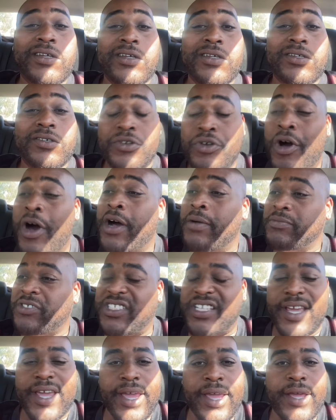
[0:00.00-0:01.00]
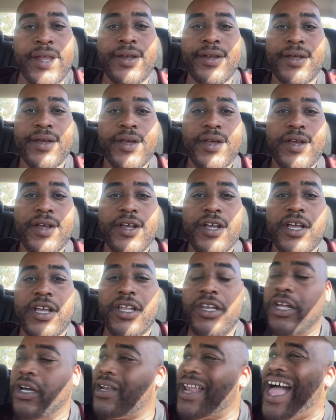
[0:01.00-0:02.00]
You know what I'm saying? It
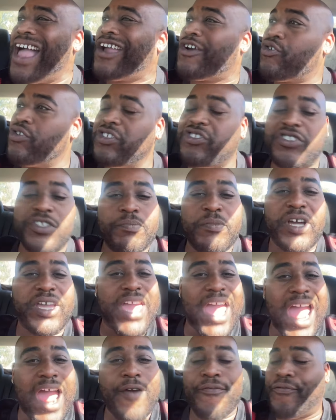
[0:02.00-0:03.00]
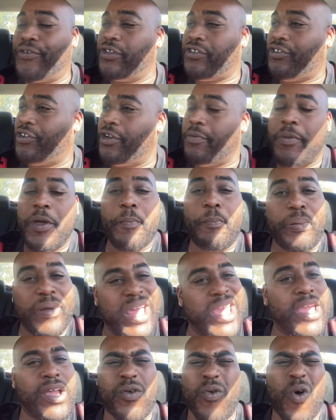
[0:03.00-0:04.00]
looked like Christian McCaffrey should have been
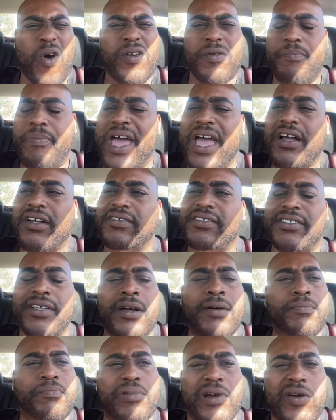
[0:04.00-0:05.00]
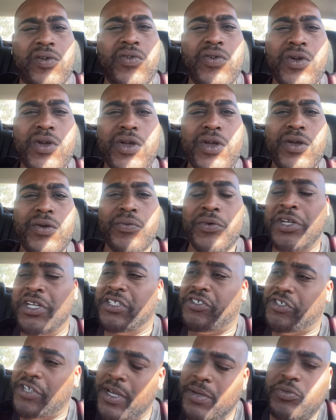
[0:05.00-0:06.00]
playing quarterback or something, bro. When the
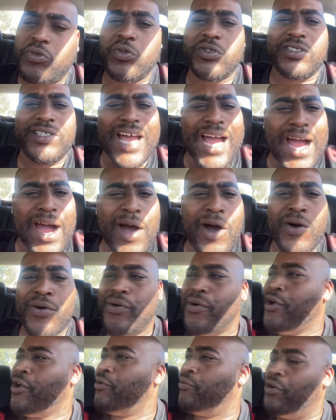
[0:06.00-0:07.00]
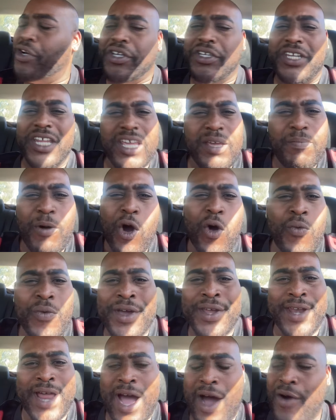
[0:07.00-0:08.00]
chips was down, when Debo
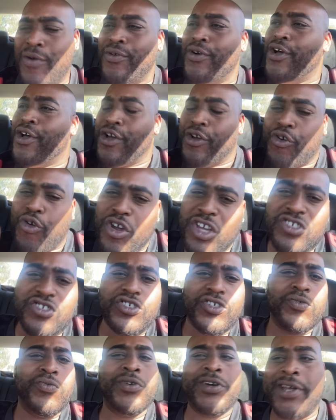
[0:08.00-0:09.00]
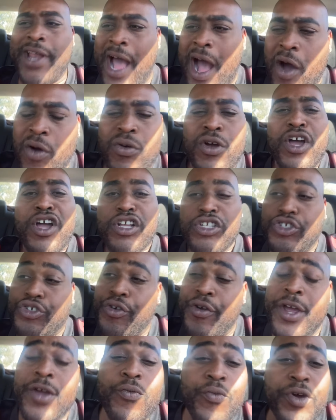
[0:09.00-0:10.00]
went out, Christian went out,
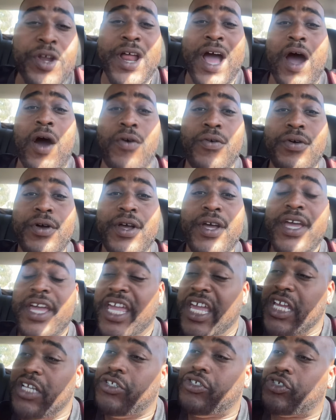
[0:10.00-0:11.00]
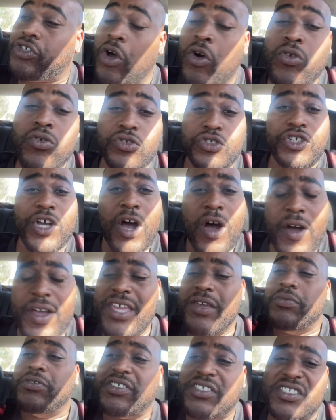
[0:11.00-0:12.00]
Trent went out, he showed y'all
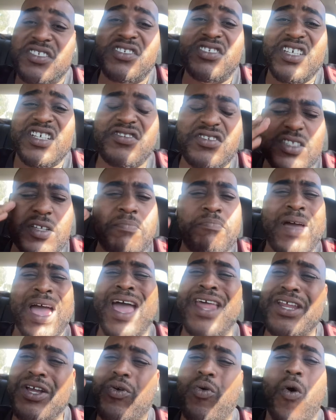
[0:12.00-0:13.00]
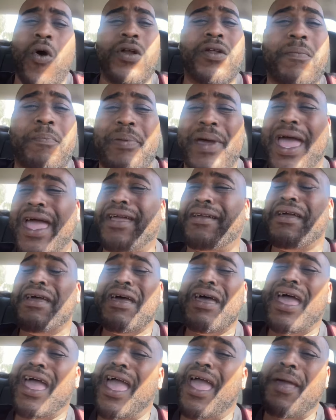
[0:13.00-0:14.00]
he was a systematic quarterback
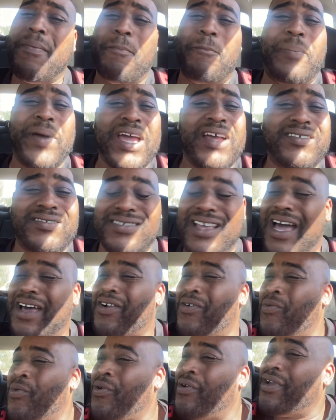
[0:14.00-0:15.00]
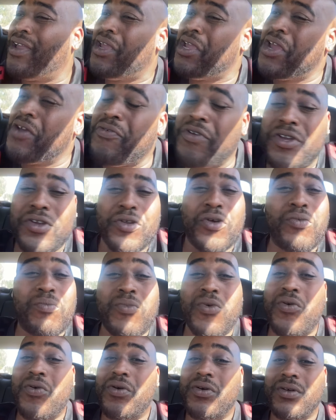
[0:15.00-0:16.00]
at best. I don't want to hear it no
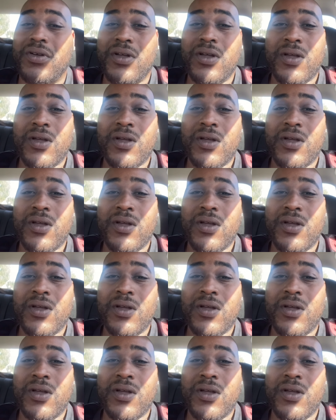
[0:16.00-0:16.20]
more.